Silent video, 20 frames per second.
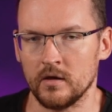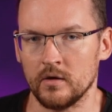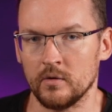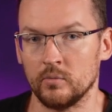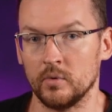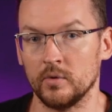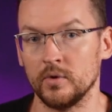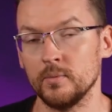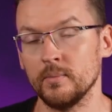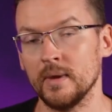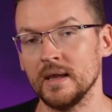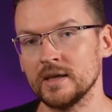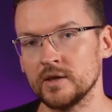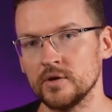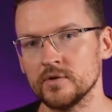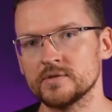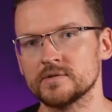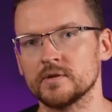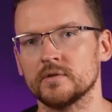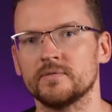Will you make
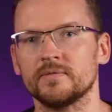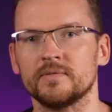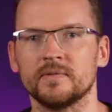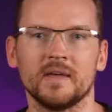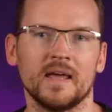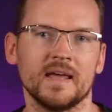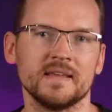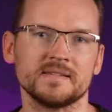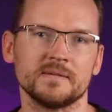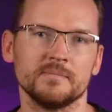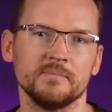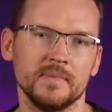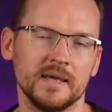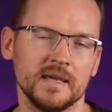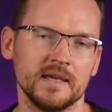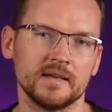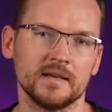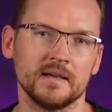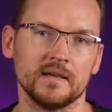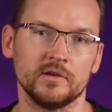use of
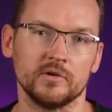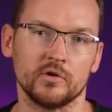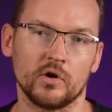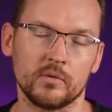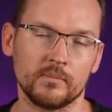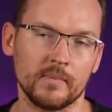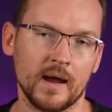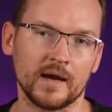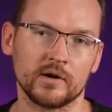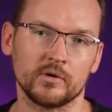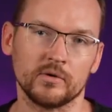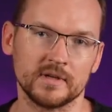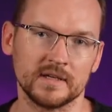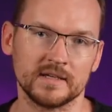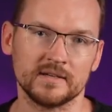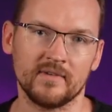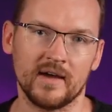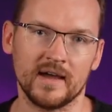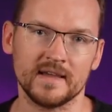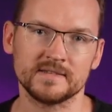SMB in your
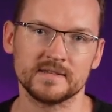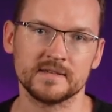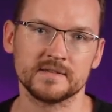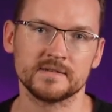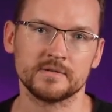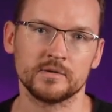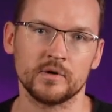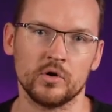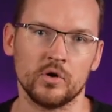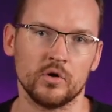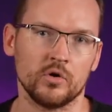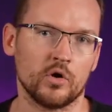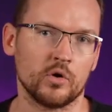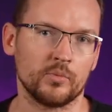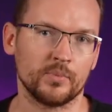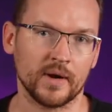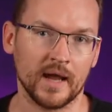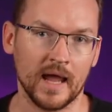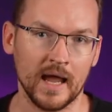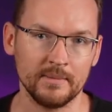MikroTik devices,
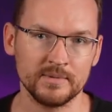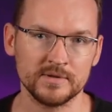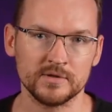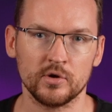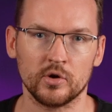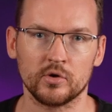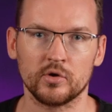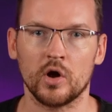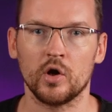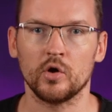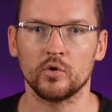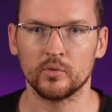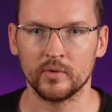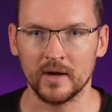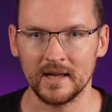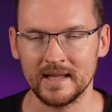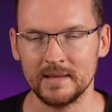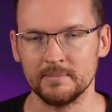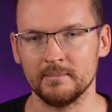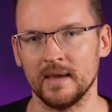or perhaps you're
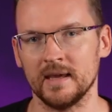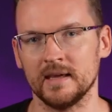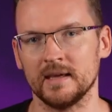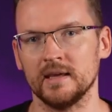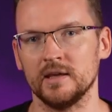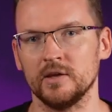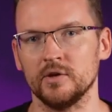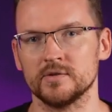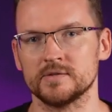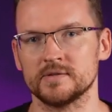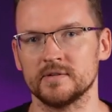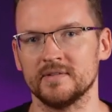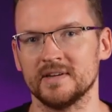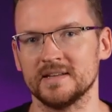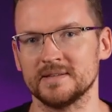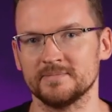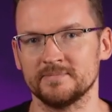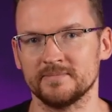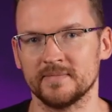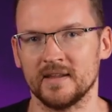already making use of
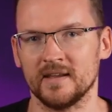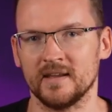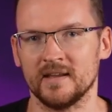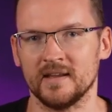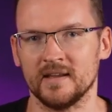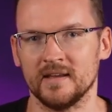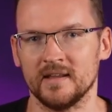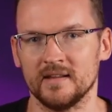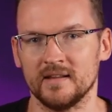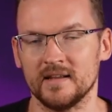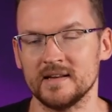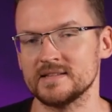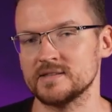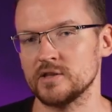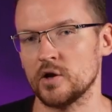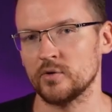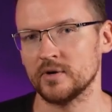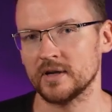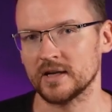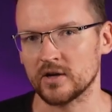it? Let us
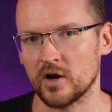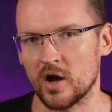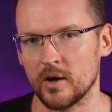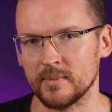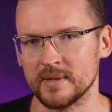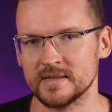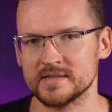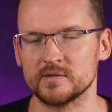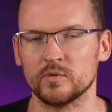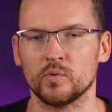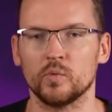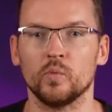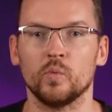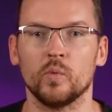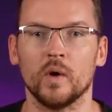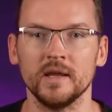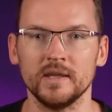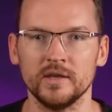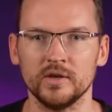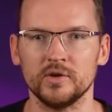know in the comments
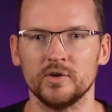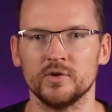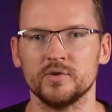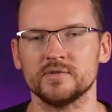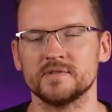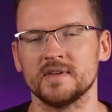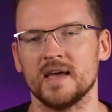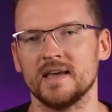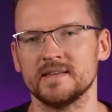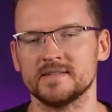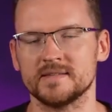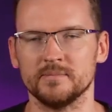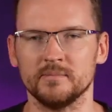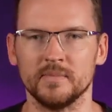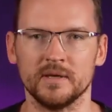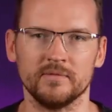what you use SMB